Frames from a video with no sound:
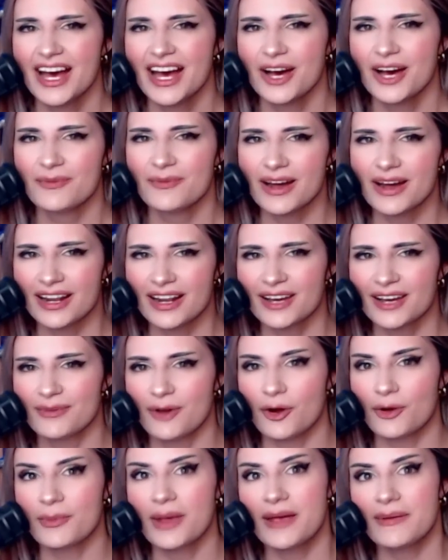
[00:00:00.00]

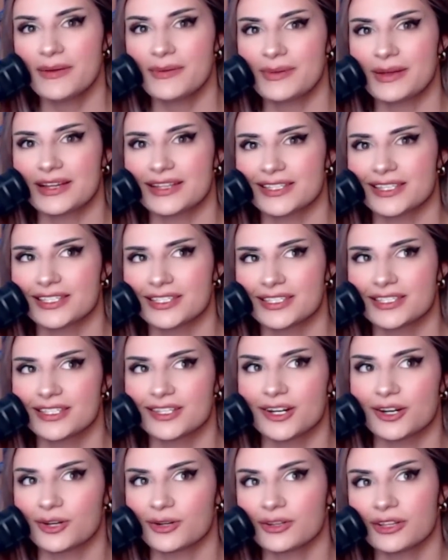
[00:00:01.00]
but or maybe because this is
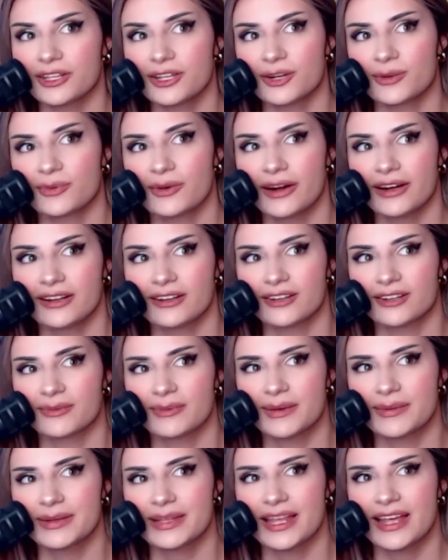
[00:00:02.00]
an earlier predator,
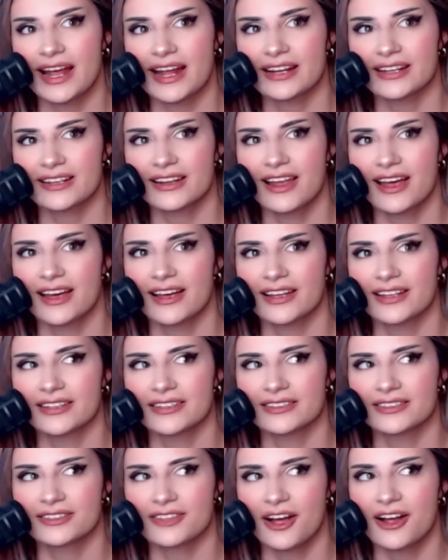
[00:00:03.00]
maybe they hadn't
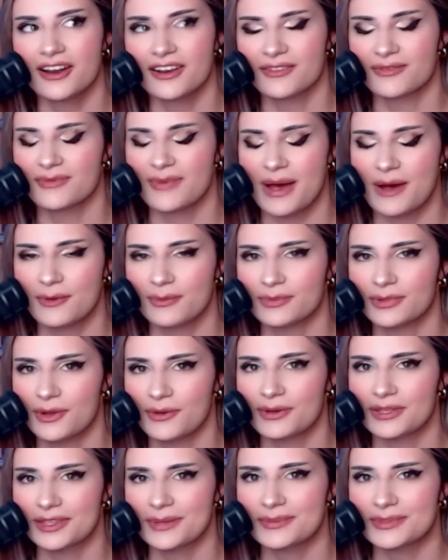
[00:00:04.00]
thought about
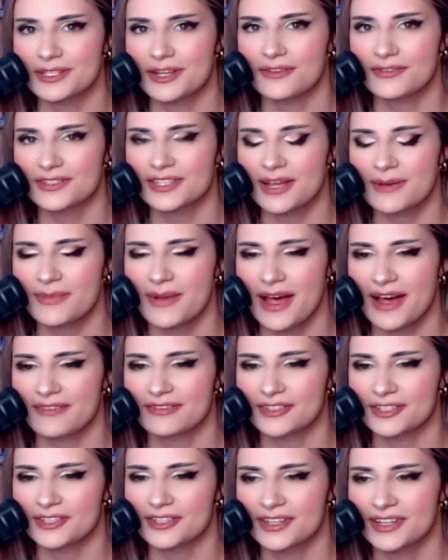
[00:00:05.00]
blowing themselves up
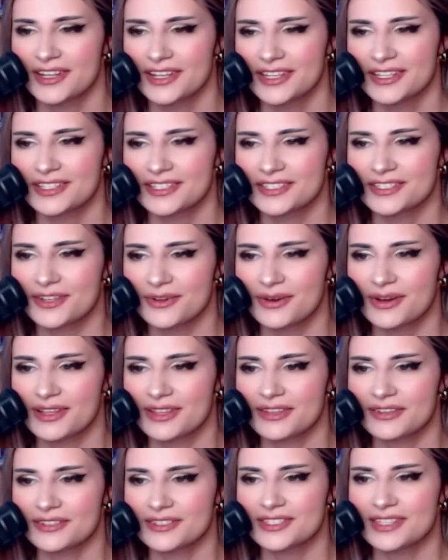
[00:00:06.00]
after.
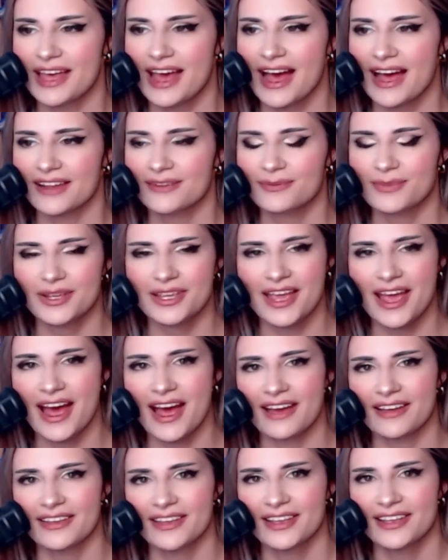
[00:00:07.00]
So there's that. But
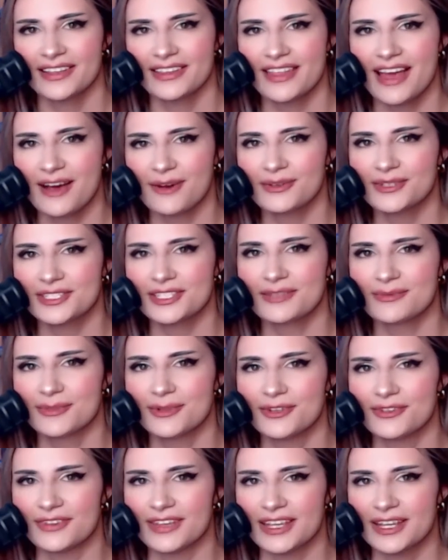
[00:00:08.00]
yeah, that was the
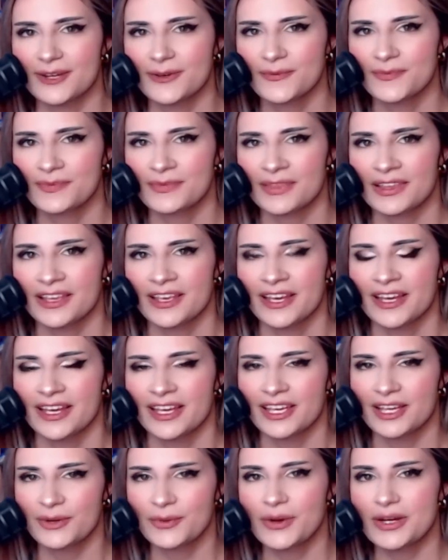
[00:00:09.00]
movie.
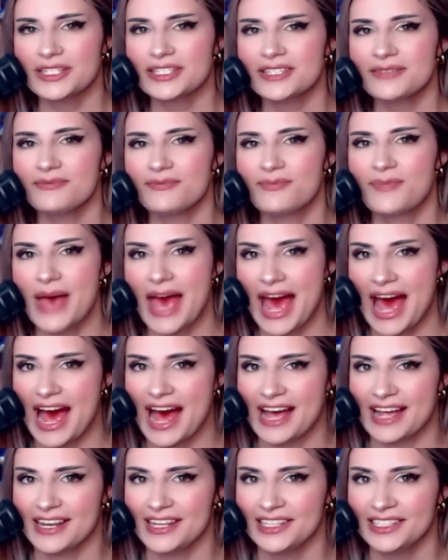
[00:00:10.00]
It wasn't
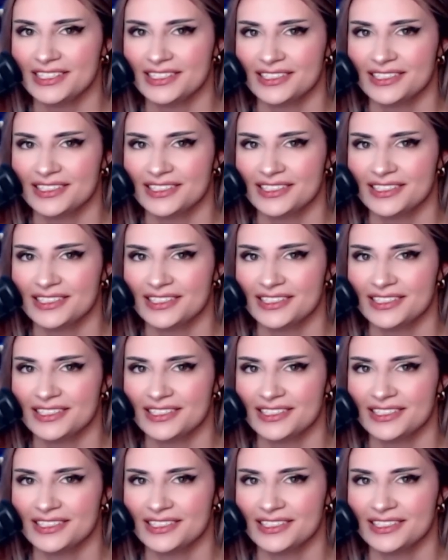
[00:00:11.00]
bad.